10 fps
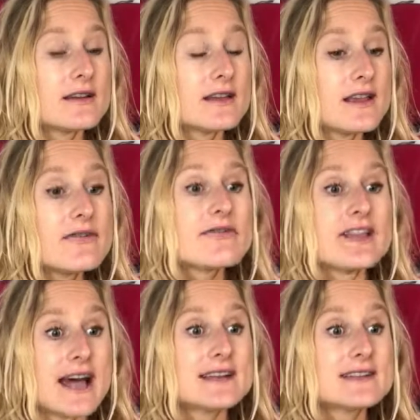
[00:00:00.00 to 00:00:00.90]
if
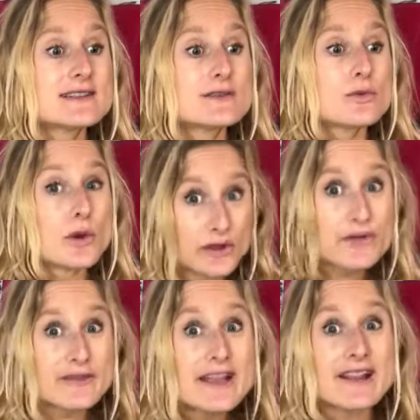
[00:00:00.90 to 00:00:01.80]
that is what you
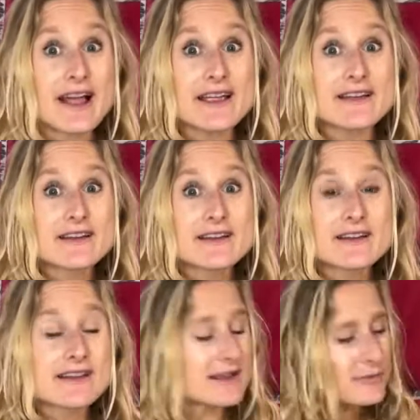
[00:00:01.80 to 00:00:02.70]
feel like
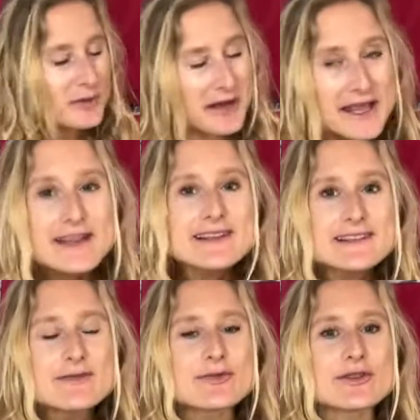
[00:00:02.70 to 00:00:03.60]
plain and
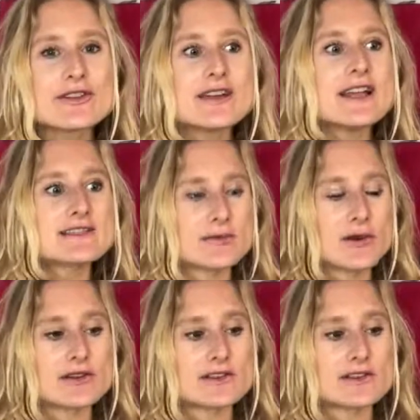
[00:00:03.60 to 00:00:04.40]
simple. It's about